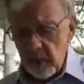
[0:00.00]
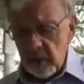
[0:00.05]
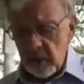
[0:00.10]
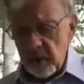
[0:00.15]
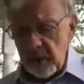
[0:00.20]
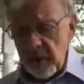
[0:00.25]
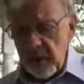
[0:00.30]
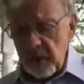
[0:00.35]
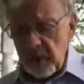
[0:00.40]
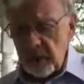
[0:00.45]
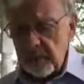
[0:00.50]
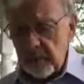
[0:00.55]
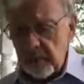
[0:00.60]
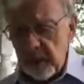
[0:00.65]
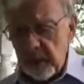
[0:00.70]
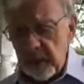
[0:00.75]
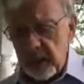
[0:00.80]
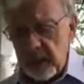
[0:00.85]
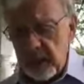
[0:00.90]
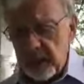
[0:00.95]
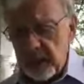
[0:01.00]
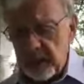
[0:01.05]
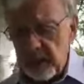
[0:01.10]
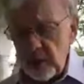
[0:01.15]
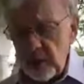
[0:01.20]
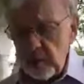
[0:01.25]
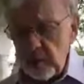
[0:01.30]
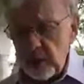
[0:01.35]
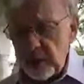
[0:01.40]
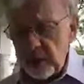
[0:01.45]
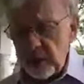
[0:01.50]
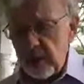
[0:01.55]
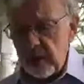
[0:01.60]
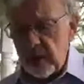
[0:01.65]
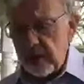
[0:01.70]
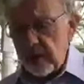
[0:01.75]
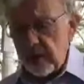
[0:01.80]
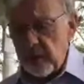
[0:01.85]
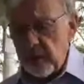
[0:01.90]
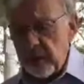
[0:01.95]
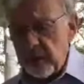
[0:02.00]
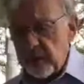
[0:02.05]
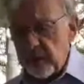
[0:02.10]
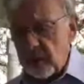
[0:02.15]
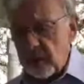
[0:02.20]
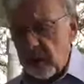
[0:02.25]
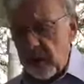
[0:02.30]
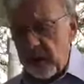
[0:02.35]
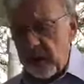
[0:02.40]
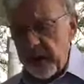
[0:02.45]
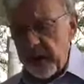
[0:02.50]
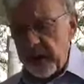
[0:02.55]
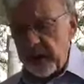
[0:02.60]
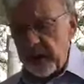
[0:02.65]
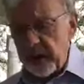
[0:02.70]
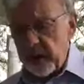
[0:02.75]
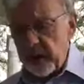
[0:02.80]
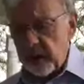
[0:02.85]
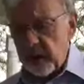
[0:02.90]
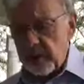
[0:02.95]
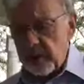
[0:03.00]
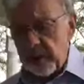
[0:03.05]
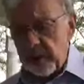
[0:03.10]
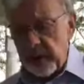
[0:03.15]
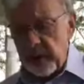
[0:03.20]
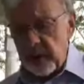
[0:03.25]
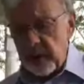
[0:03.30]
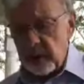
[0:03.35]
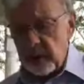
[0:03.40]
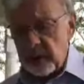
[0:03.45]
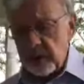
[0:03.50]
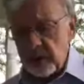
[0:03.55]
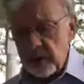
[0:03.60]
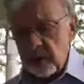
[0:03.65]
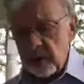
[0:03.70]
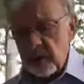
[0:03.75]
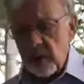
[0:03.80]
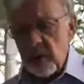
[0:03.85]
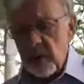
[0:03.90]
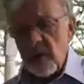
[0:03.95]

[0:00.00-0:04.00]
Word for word: The next place human suffering is light in comparison